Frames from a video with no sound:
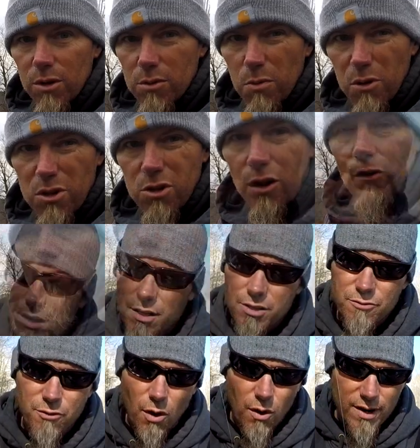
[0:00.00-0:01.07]
it's pretty straightforward
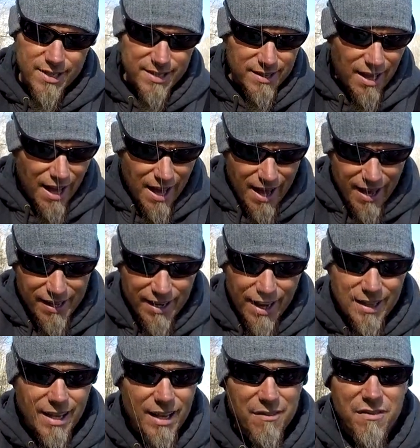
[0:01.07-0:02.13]
as far as line I
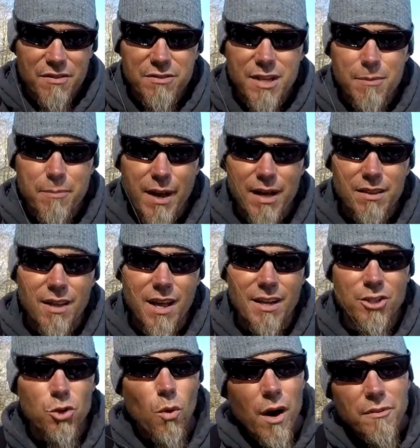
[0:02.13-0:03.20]
like 15 pound line
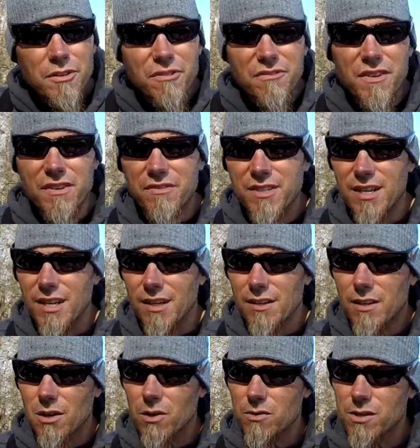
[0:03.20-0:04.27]
12 to 15
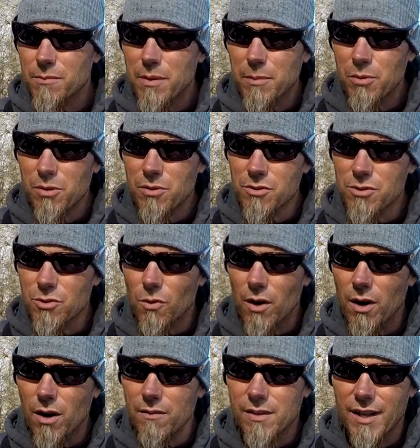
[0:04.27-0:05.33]
you know some people use
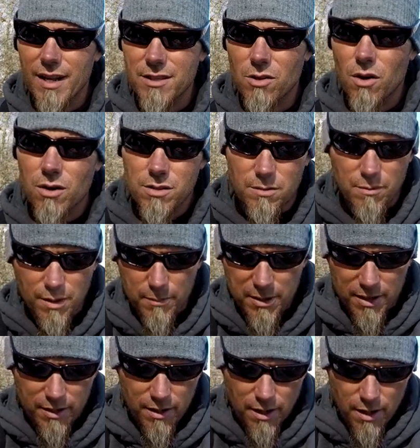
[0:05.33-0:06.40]
12 and that's awesome I
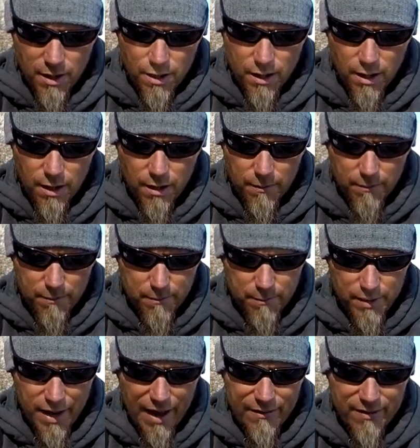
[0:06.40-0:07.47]
mean um,
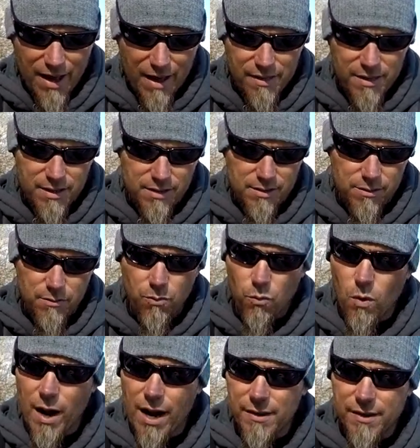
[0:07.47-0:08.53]
but I've got this
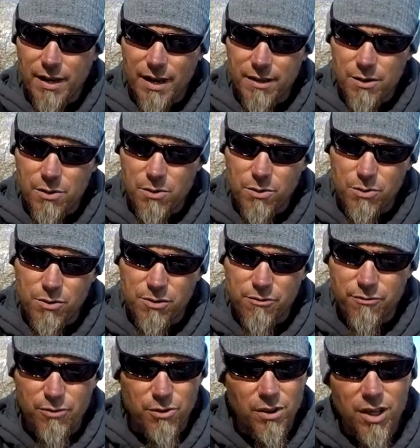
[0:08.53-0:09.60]
rod that I use
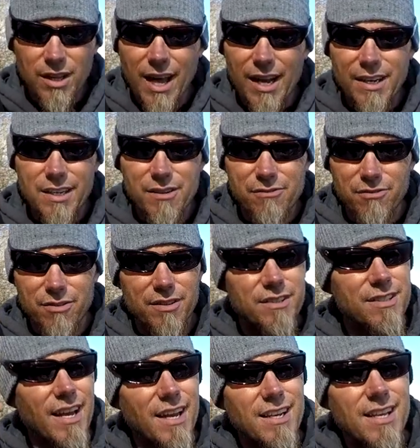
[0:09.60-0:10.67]
for a lot of
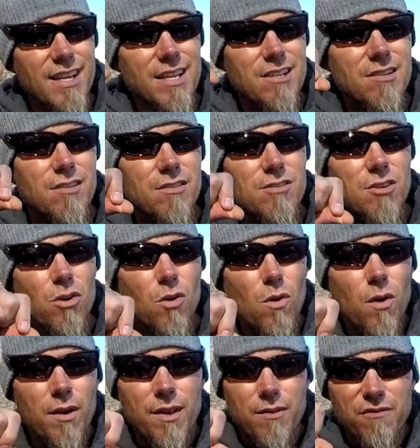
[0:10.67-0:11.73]
different techniques
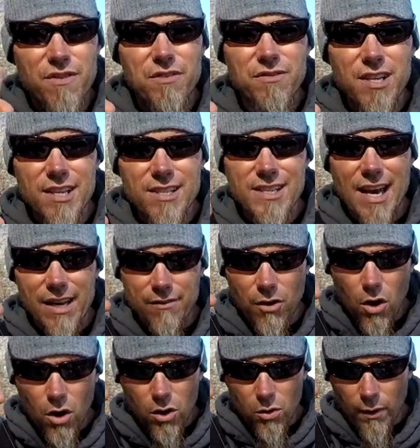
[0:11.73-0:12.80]
so 15 is kind of
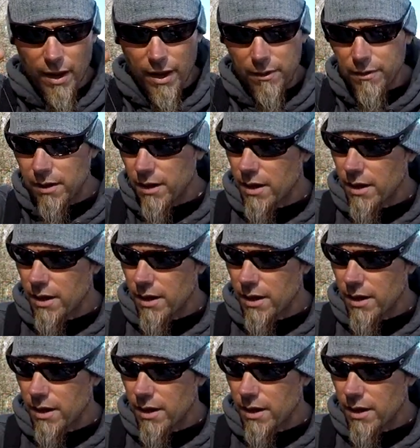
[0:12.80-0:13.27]
all around